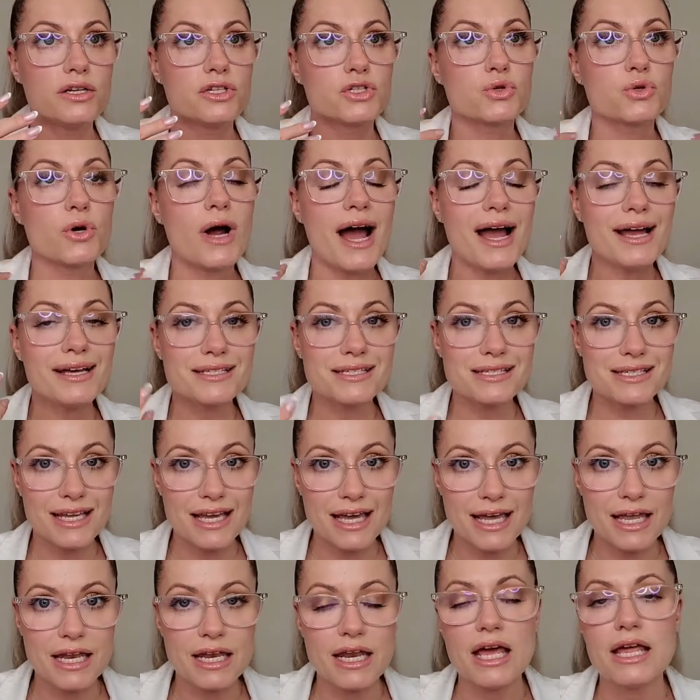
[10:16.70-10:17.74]
dry
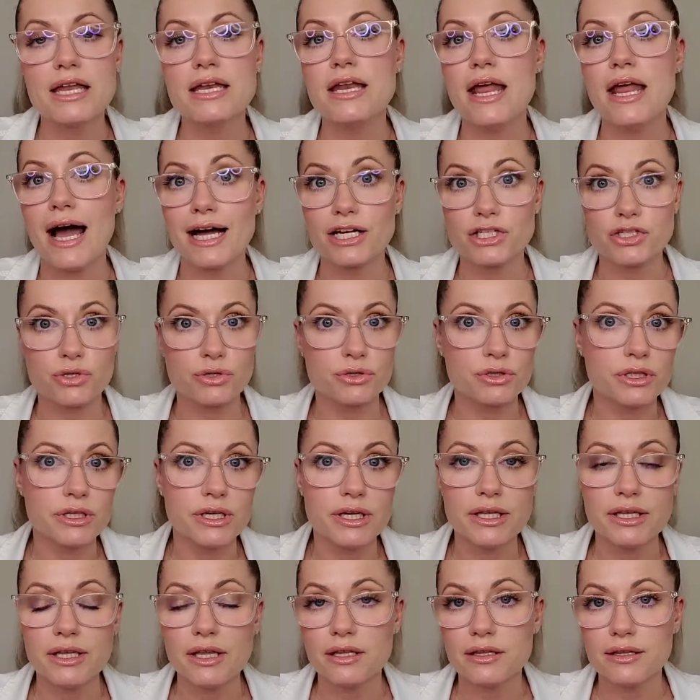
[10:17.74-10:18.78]
skin
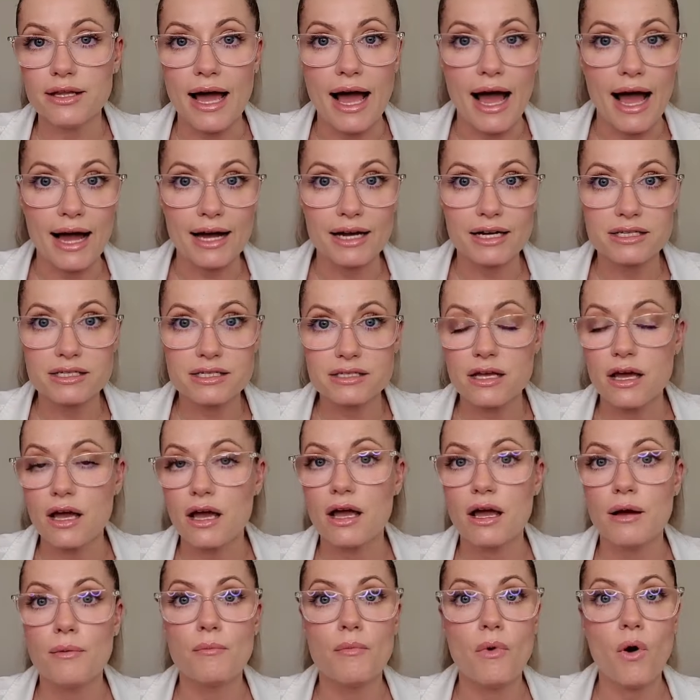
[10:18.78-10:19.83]
naturally lacks
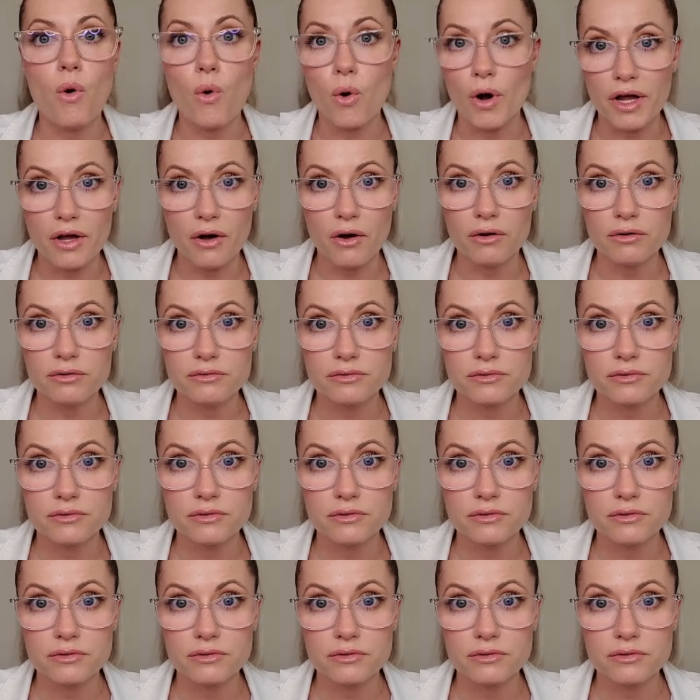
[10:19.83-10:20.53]
oil.